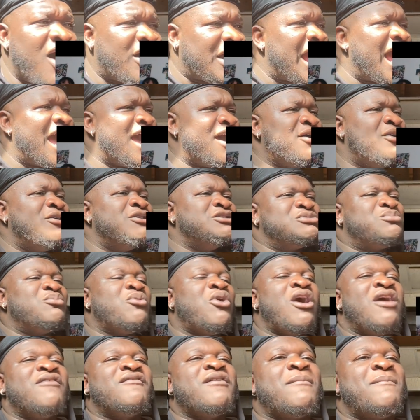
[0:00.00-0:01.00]
Okay, it was
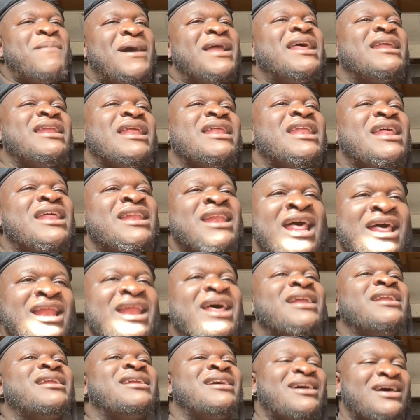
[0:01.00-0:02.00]
more of a
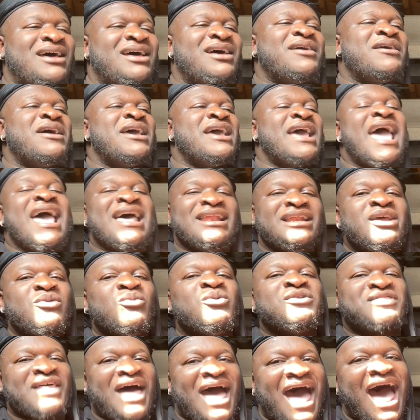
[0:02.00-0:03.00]
banana. It ended
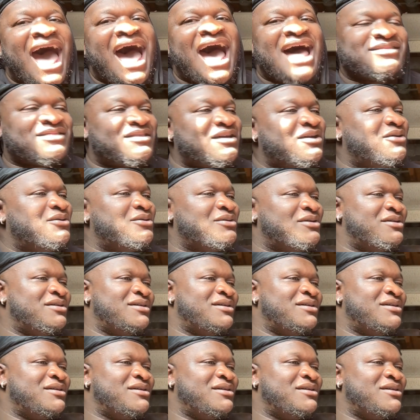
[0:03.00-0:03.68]
with an I, though.